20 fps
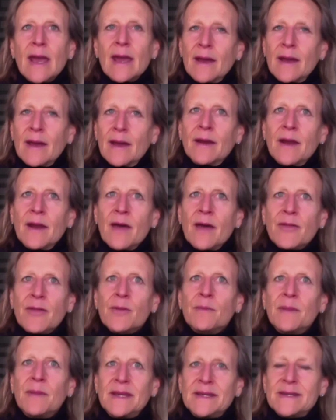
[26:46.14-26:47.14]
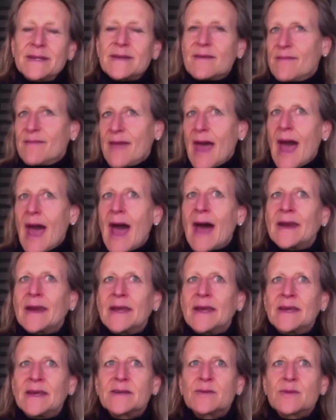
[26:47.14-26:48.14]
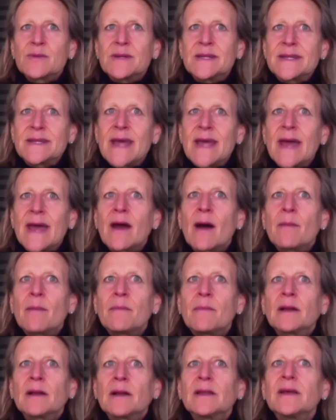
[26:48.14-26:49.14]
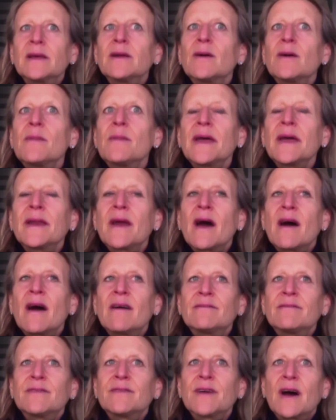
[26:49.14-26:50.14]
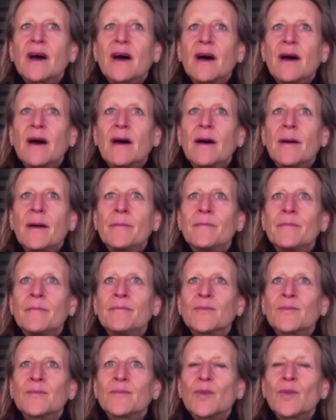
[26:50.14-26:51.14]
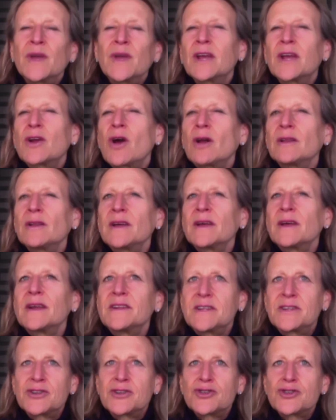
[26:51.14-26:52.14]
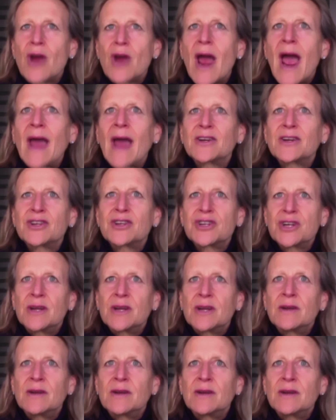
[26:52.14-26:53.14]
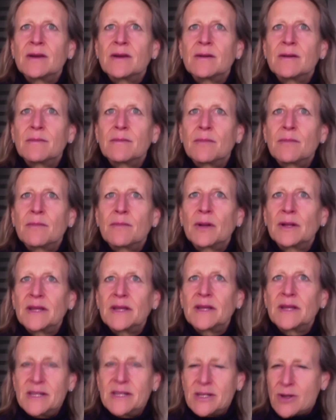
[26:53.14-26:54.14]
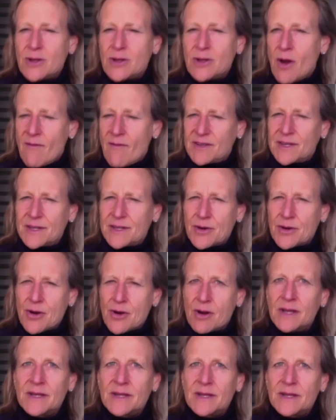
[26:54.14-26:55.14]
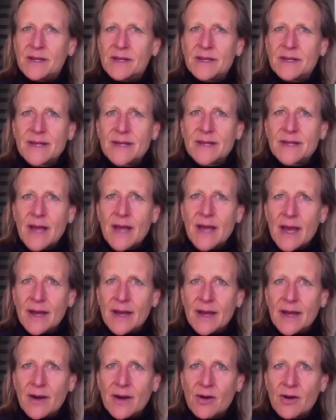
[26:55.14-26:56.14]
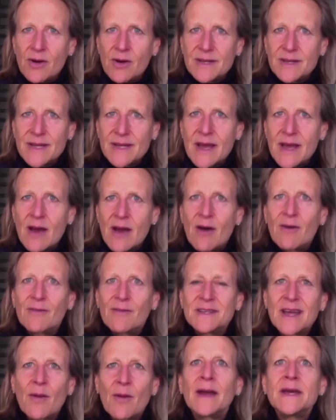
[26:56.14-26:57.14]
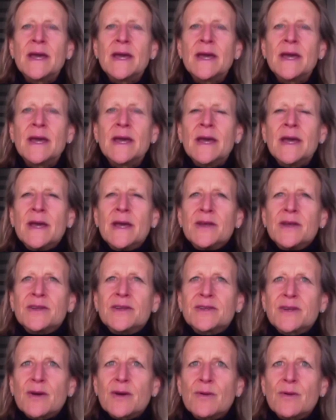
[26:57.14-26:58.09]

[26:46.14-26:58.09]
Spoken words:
Another piece of that is we set up a little bit of, we could call it a distraction police officer inside ourselves, inside our mind.